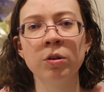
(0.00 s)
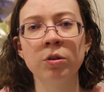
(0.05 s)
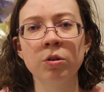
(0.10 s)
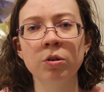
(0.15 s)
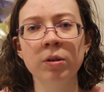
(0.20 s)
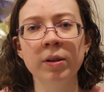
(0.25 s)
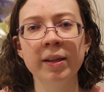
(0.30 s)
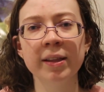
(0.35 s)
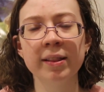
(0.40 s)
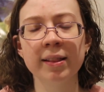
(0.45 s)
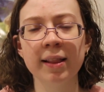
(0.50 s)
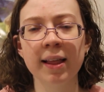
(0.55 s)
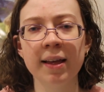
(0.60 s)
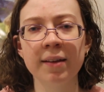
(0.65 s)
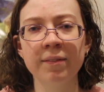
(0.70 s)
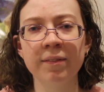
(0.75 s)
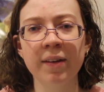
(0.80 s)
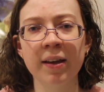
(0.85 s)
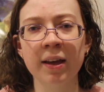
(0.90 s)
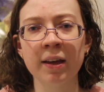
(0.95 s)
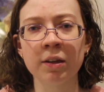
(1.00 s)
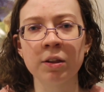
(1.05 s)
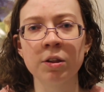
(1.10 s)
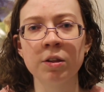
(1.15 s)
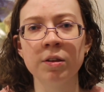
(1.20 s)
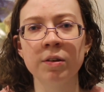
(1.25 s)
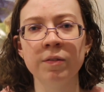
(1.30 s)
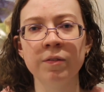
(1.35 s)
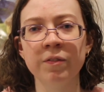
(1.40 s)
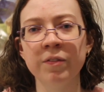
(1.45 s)
Julie's
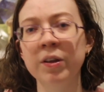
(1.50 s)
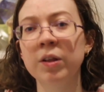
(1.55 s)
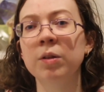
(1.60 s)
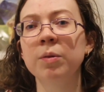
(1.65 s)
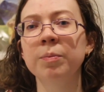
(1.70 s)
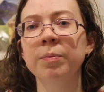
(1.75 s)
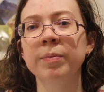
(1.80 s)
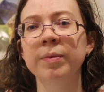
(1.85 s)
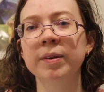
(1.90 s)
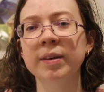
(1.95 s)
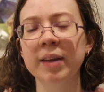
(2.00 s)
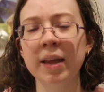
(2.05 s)
live-action film